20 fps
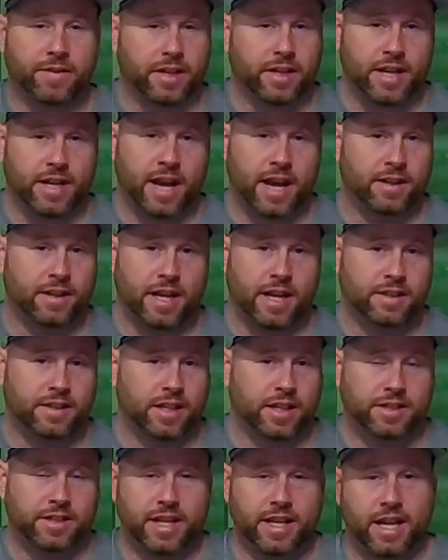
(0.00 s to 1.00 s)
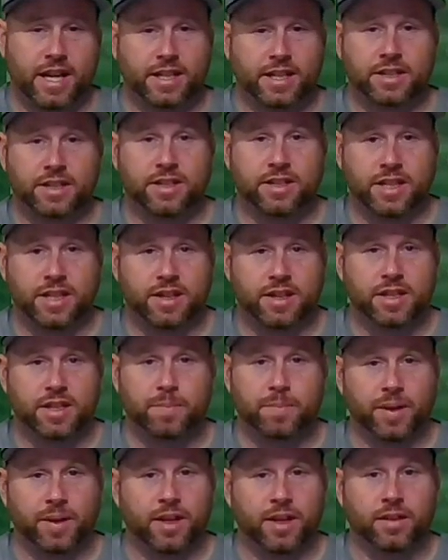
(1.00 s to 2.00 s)
And as I said, I could see this
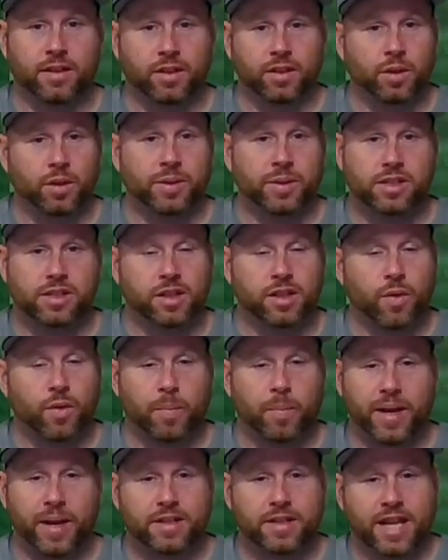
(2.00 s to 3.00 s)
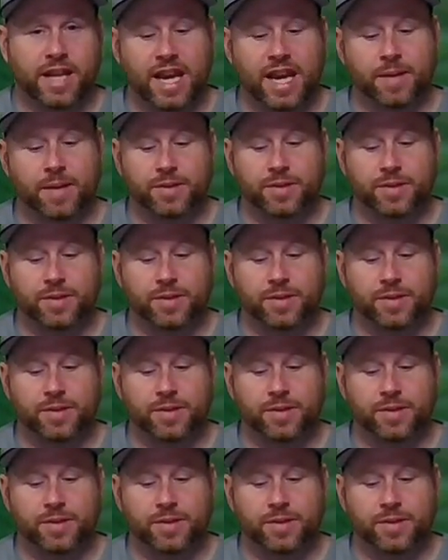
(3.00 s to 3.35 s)
being a little bit slower paced game.